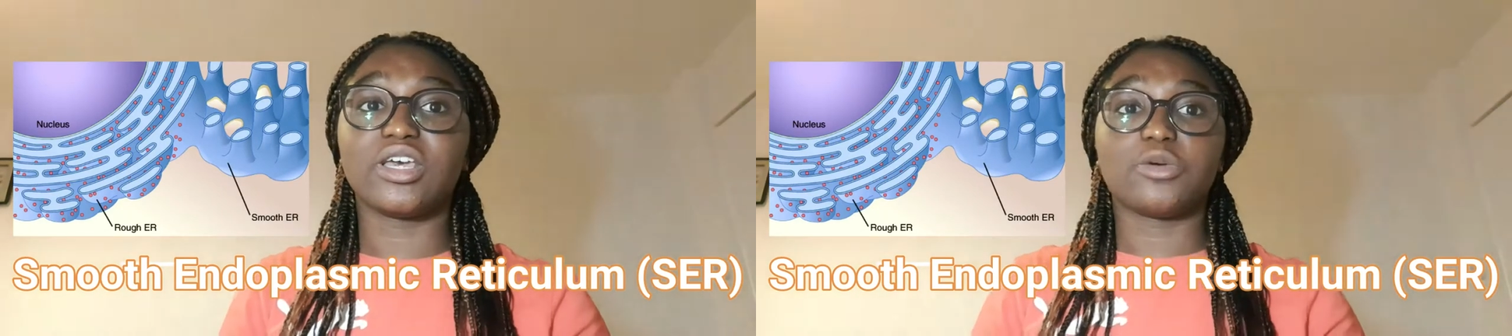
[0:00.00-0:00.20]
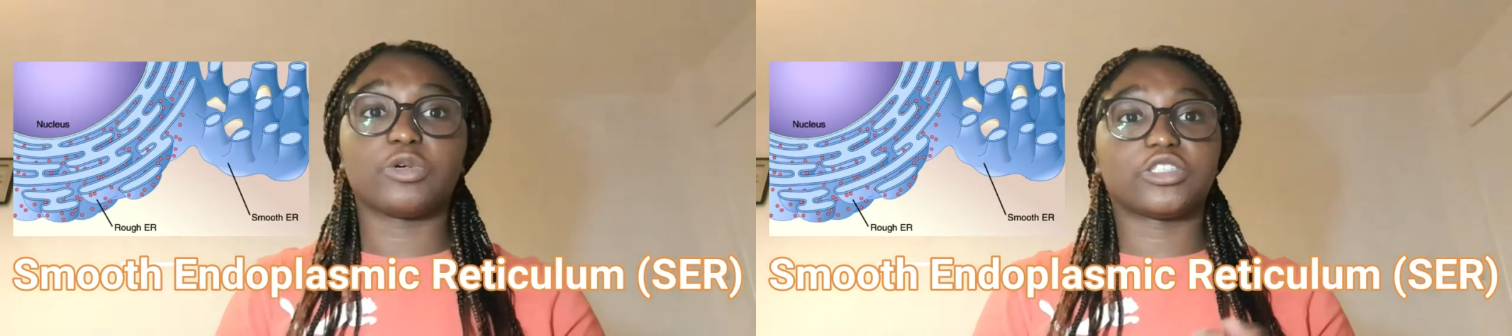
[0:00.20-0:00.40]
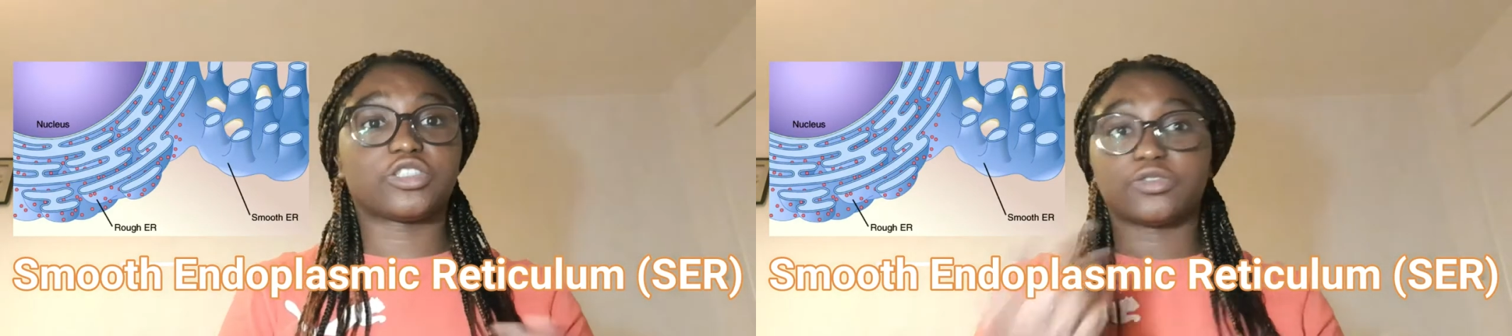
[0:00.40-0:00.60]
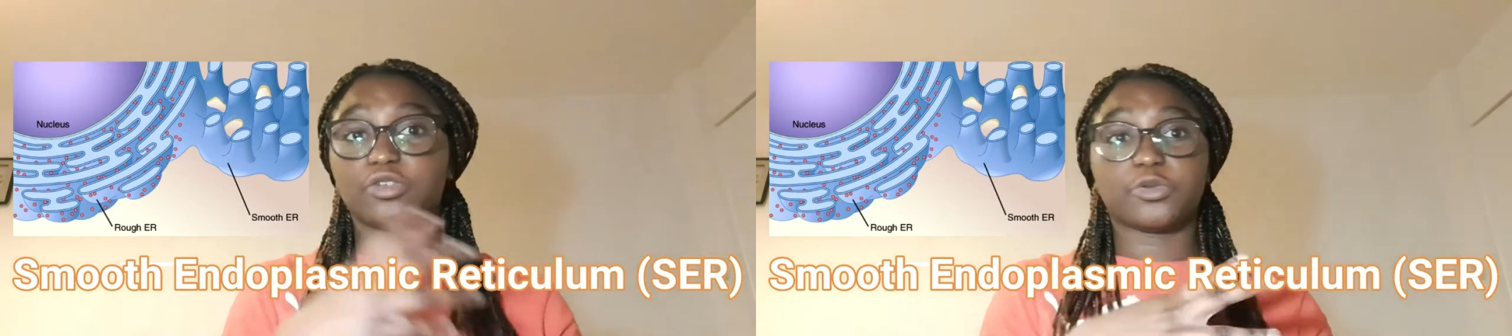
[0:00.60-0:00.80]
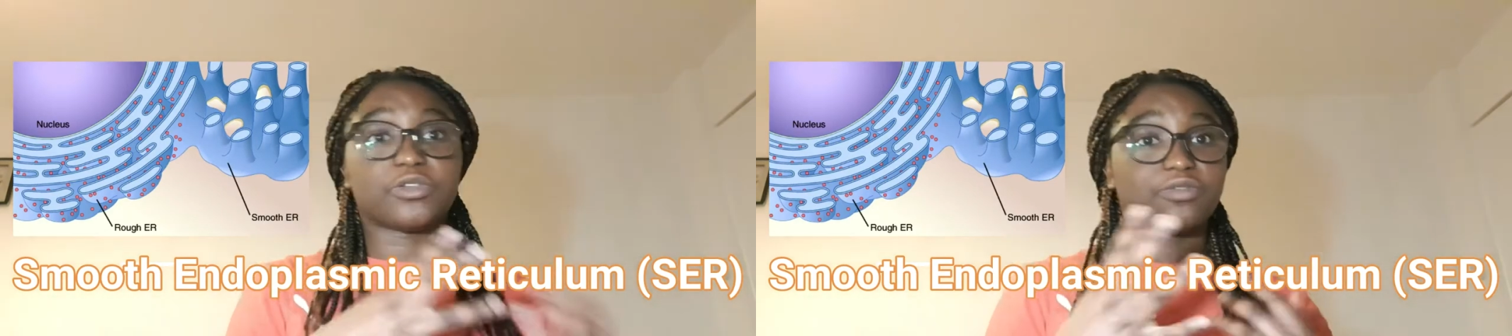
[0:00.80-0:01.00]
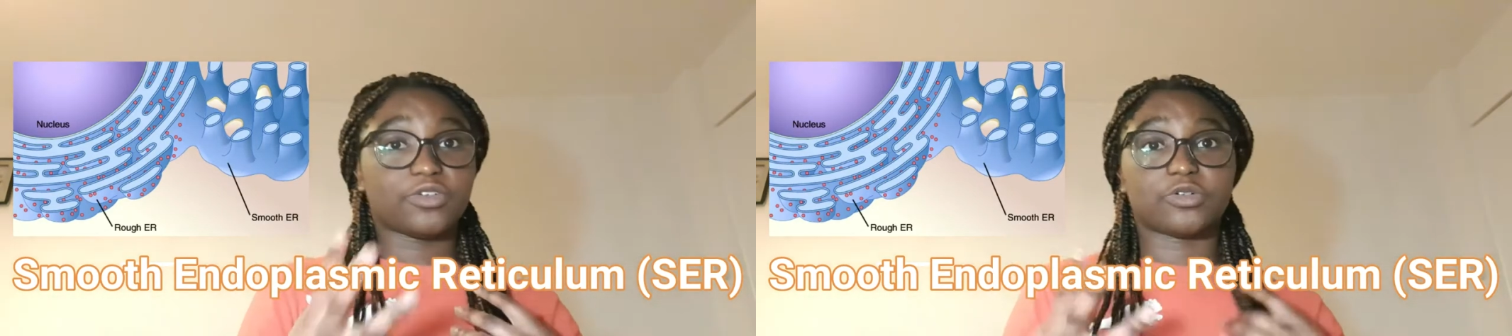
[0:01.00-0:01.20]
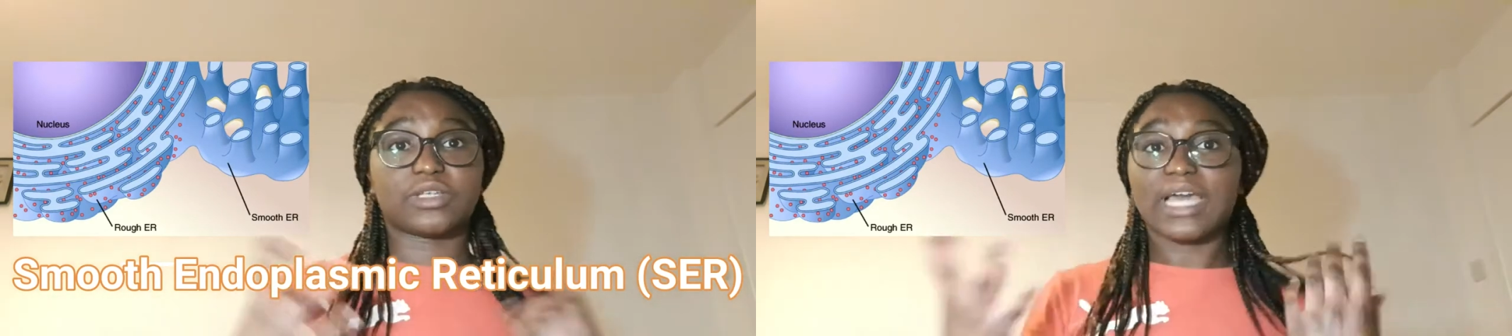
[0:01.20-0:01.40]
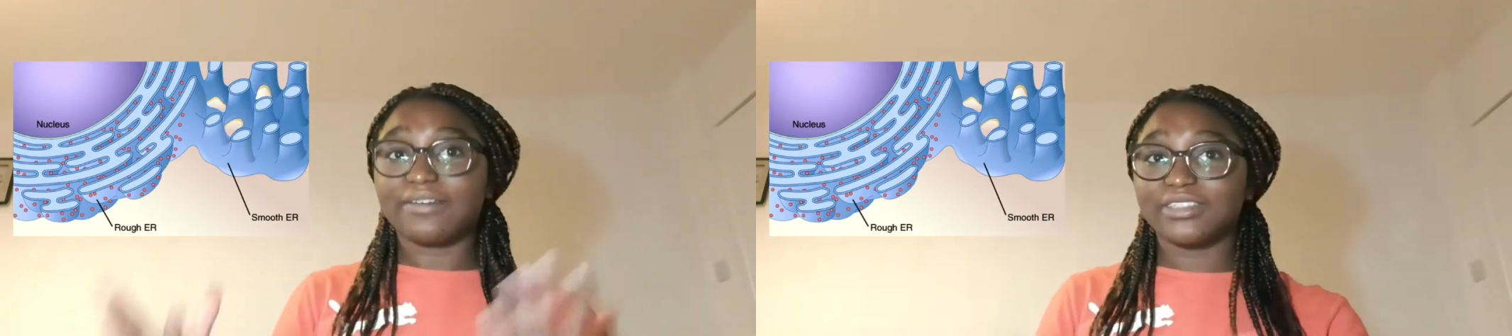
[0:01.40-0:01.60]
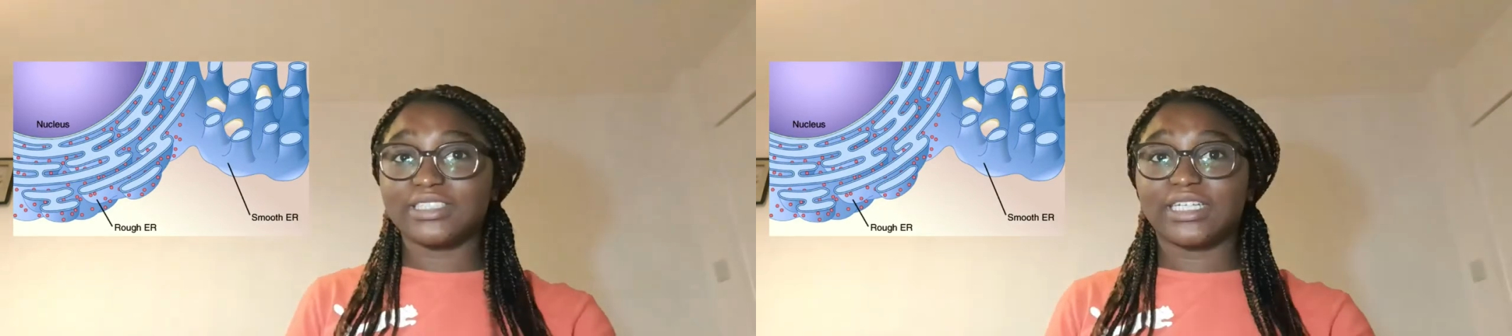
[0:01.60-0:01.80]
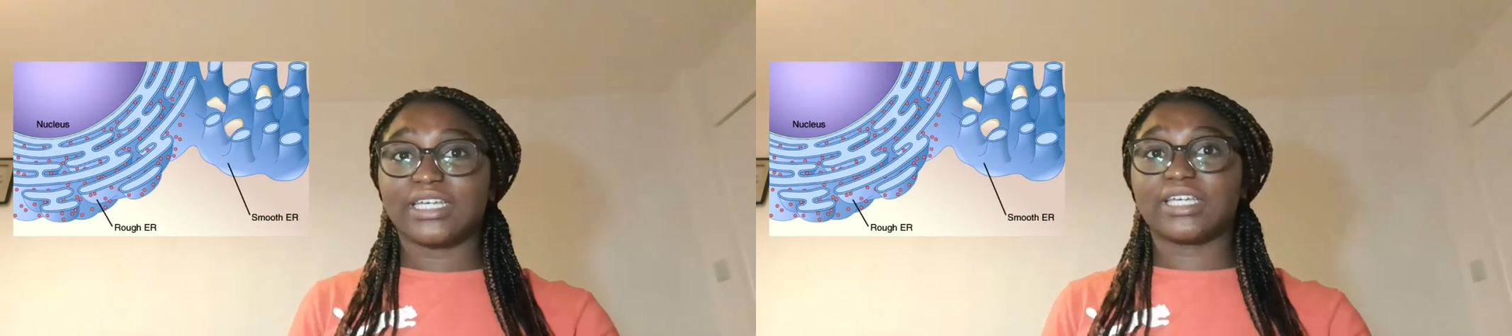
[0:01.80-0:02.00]
which is the fluid-filled
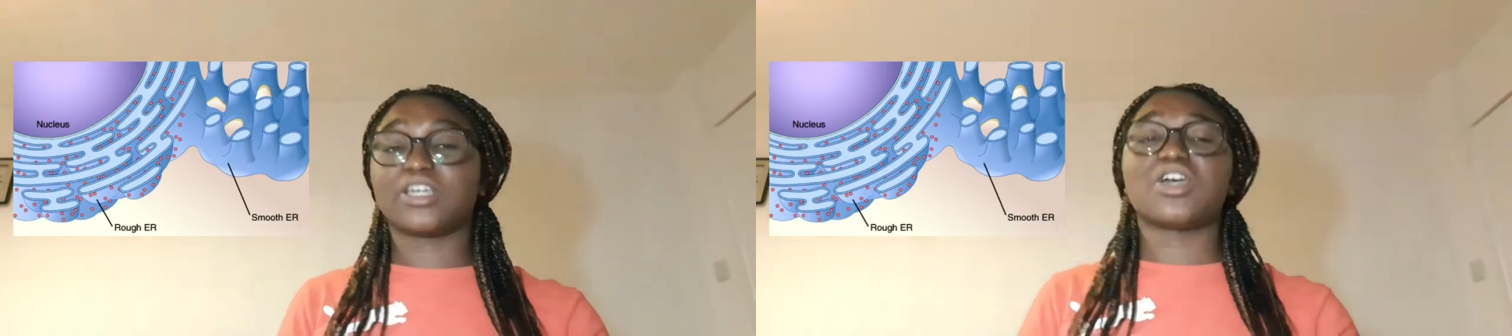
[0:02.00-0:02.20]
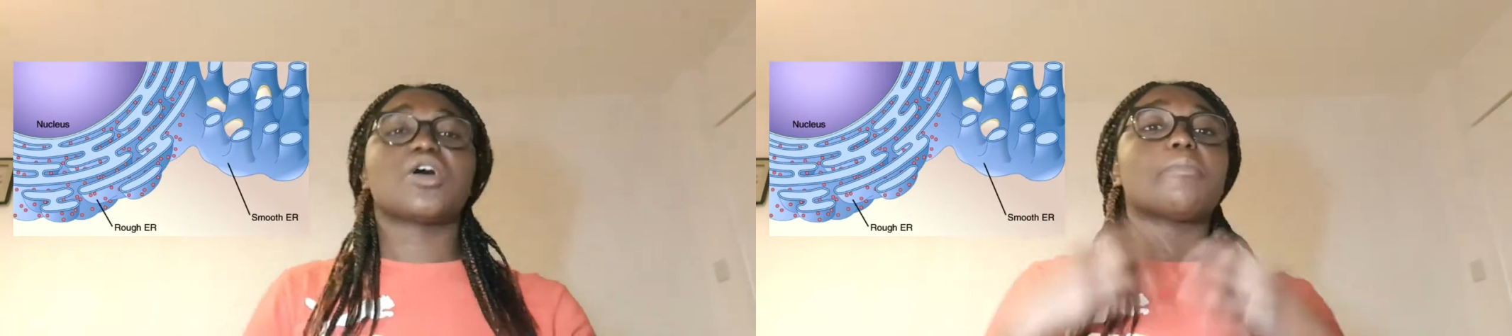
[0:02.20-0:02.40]
cavity,